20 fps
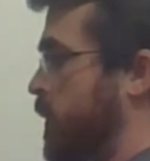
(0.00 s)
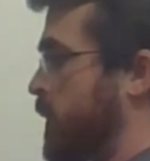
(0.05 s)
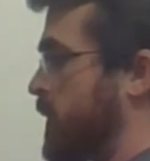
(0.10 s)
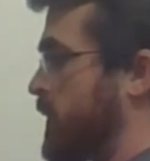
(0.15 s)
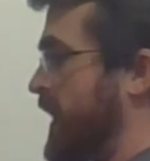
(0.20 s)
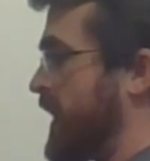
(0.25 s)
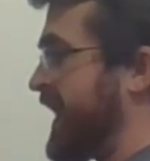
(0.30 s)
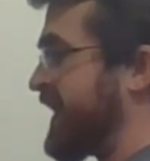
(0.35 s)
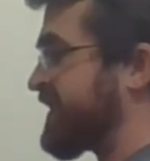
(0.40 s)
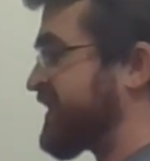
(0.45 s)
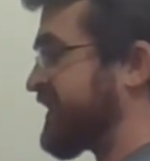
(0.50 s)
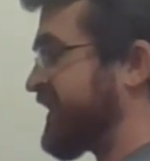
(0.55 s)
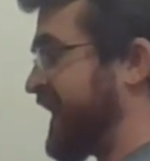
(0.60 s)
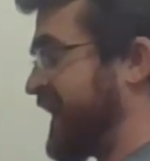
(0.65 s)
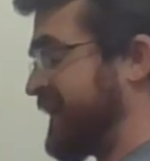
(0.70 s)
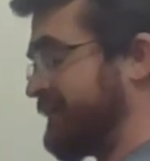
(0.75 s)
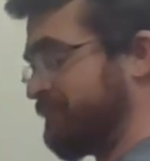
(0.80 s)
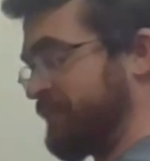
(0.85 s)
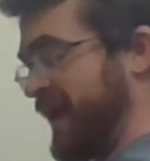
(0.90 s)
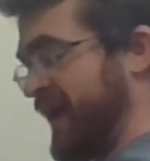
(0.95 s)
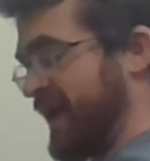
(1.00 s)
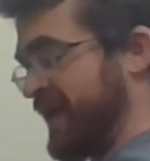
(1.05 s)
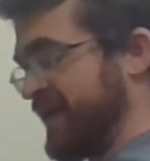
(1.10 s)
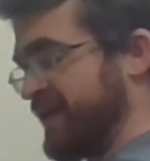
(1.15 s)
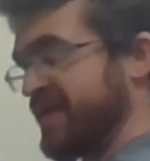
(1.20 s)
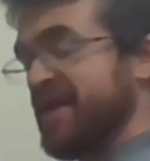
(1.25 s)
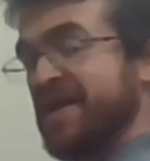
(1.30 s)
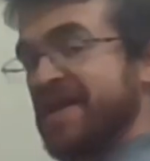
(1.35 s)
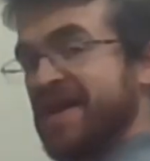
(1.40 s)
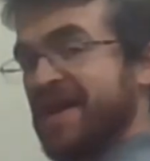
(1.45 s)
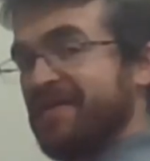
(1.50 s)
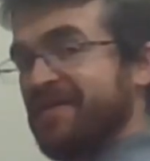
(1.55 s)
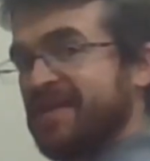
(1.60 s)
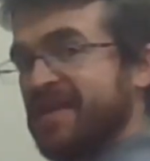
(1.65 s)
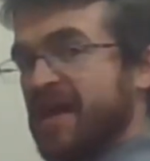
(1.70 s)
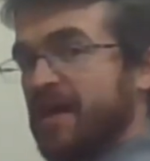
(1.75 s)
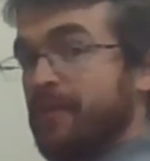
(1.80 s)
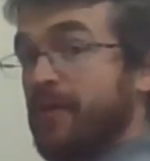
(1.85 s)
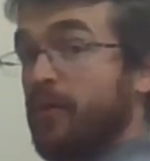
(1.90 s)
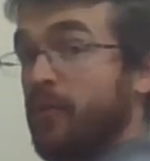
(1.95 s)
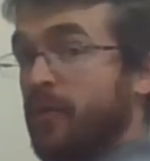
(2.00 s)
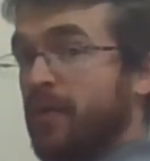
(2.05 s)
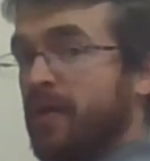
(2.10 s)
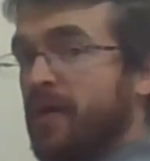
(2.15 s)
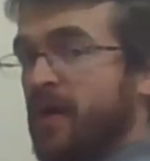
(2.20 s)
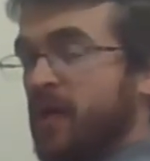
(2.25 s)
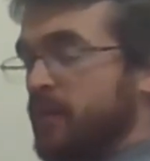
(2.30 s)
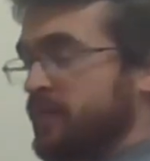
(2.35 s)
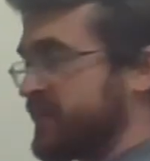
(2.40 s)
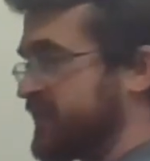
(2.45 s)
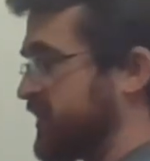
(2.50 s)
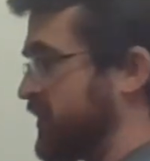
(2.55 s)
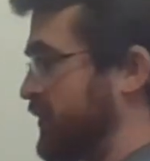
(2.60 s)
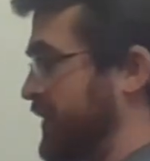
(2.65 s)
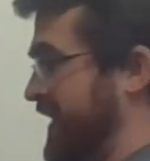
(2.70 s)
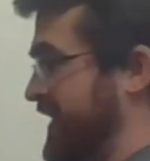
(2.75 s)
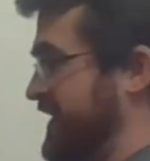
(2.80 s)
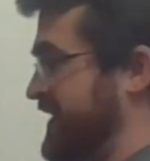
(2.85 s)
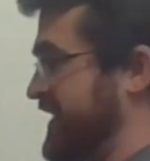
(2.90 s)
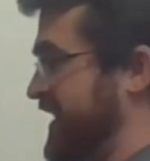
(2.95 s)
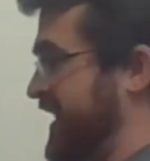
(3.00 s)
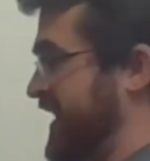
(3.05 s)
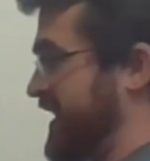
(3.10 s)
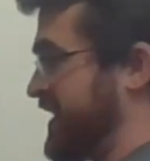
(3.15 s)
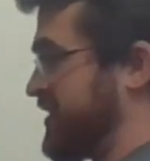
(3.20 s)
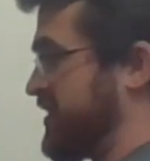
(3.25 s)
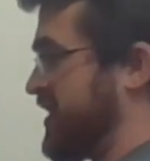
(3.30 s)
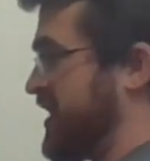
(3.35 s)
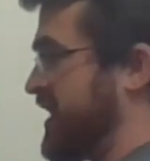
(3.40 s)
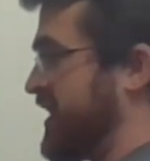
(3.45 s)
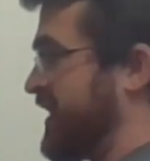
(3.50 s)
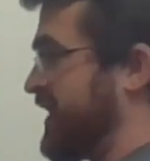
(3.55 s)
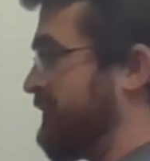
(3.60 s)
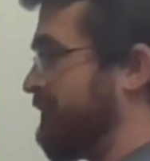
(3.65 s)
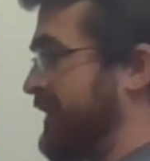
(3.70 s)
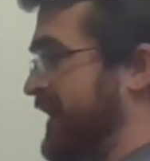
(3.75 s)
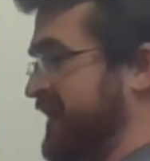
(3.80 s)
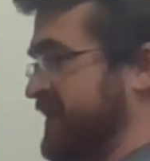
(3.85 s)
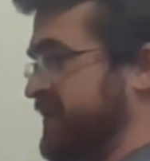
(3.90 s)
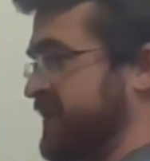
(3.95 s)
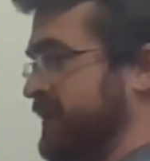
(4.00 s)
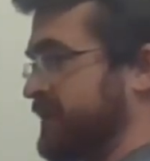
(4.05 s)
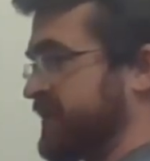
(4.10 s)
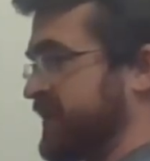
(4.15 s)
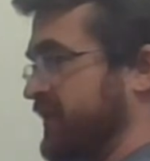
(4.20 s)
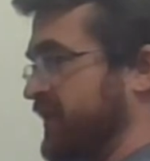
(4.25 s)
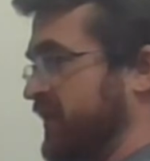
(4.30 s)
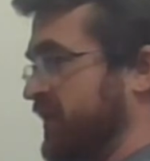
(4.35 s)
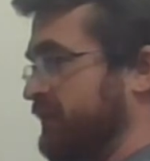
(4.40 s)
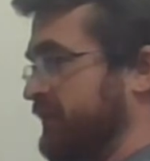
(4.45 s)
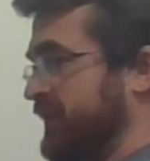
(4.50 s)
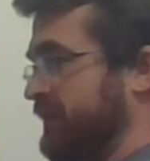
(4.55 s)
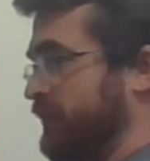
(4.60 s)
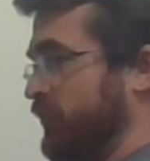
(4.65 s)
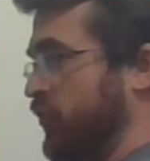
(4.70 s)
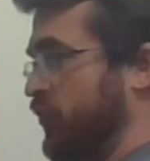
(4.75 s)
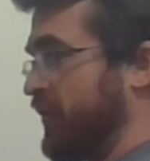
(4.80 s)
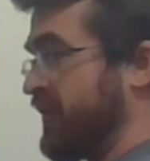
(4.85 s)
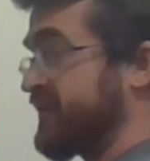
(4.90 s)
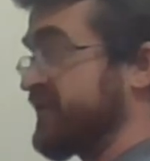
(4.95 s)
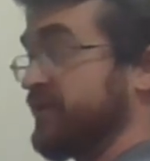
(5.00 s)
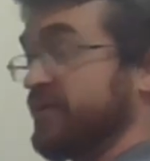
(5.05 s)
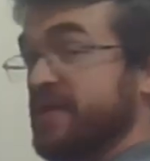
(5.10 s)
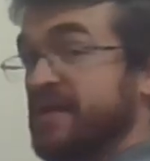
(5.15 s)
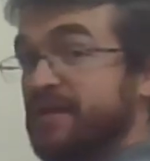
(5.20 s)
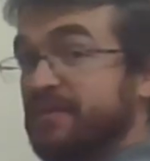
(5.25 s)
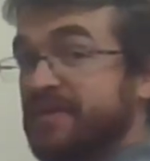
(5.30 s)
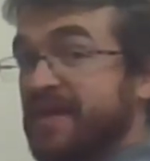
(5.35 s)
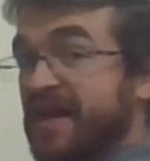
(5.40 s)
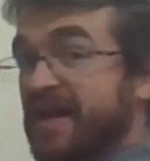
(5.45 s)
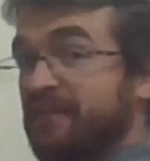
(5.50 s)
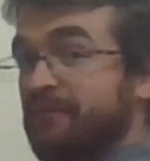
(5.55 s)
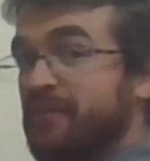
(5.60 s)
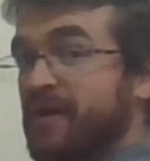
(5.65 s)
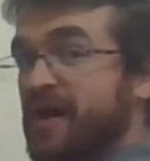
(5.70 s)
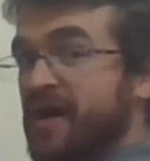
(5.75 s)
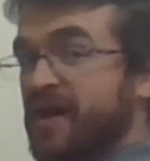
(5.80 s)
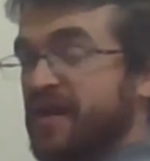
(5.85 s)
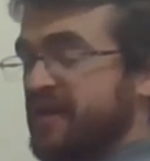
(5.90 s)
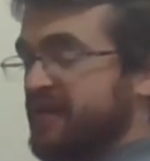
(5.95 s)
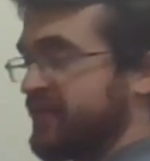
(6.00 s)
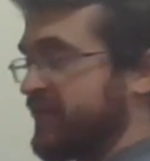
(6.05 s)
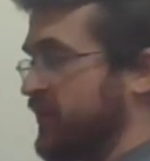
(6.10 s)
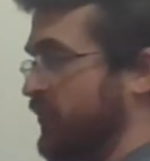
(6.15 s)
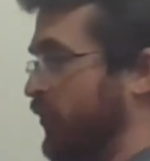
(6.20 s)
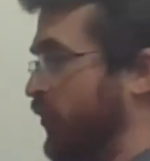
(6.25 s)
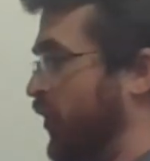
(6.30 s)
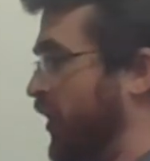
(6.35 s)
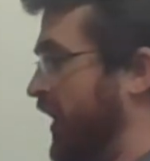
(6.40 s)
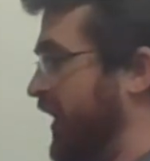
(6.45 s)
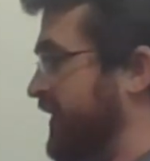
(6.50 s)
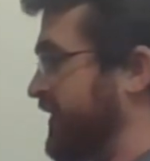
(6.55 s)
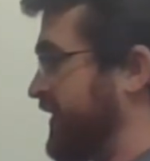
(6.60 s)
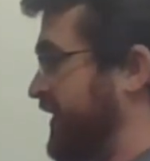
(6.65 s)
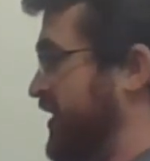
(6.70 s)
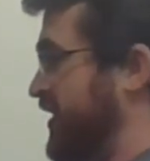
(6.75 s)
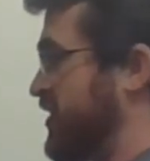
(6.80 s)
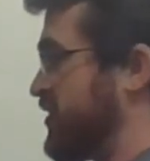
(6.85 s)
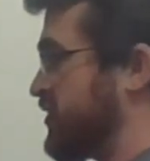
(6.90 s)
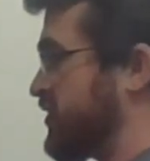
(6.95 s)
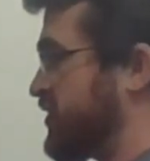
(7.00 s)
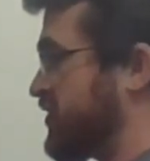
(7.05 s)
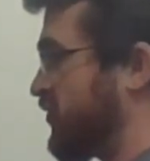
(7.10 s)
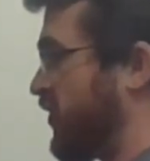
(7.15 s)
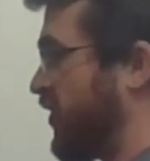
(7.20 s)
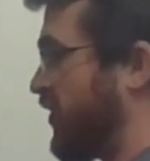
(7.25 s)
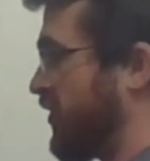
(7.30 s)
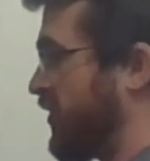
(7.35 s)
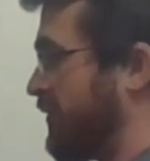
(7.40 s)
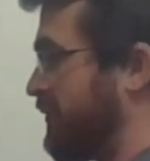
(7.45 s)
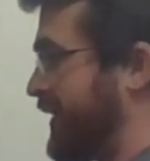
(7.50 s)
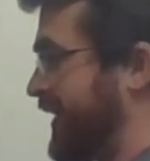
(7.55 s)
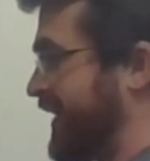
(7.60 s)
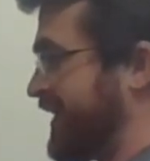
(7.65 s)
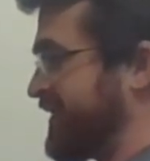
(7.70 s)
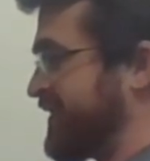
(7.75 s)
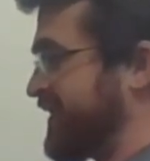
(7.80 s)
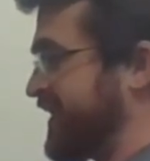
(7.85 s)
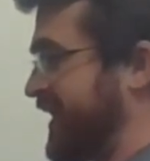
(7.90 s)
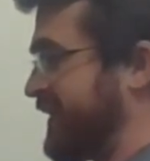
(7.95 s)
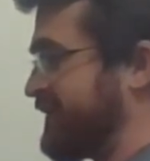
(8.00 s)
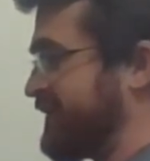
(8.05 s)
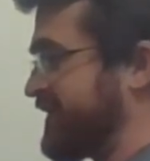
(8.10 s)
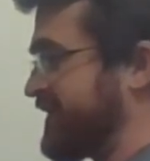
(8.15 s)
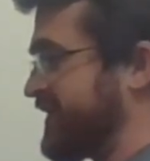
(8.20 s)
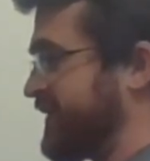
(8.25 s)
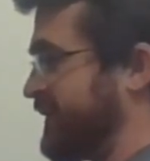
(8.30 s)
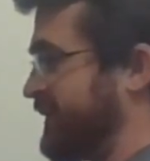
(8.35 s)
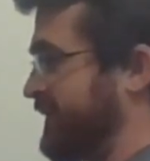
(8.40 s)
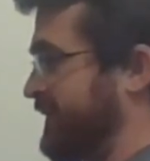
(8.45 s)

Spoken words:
That slight bend of the elbow will help to engage the biceps a little bit more. So keep that in mind if you want stronger biceps.